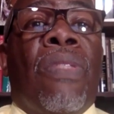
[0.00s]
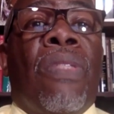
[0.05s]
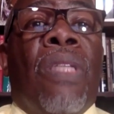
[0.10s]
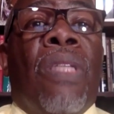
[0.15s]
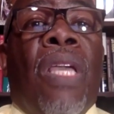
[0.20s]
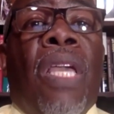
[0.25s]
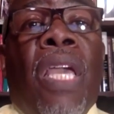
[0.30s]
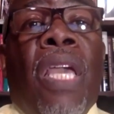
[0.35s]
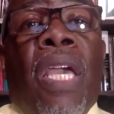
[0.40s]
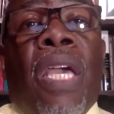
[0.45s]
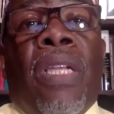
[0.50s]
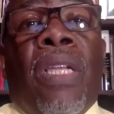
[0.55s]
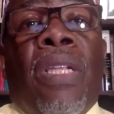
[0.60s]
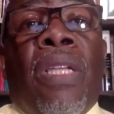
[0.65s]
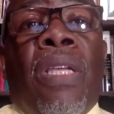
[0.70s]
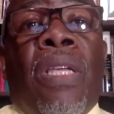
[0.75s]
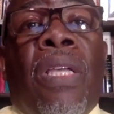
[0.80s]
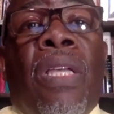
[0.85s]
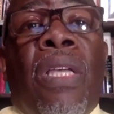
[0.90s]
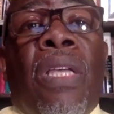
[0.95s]
And
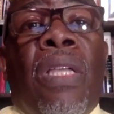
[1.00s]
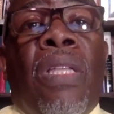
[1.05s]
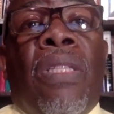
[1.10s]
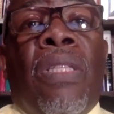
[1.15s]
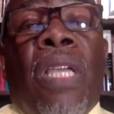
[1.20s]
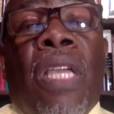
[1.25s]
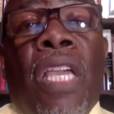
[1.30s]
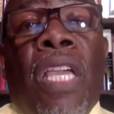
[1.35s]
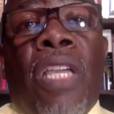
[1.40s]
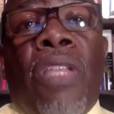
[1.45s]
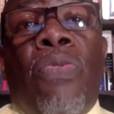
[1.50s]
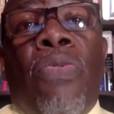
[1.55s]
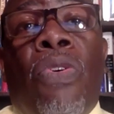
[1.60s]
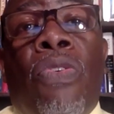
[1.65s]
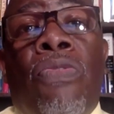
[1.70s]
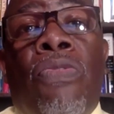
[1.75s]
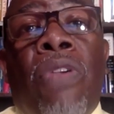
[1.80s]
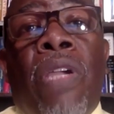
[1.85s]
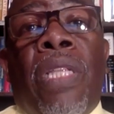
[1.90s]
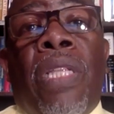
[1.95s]
the annual
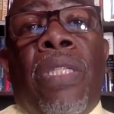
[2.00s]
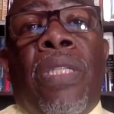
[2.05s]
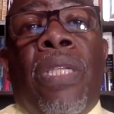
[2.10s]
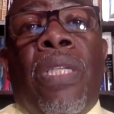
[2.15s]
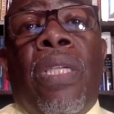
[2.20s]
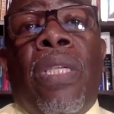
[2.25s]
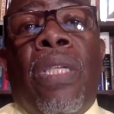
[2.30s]
rent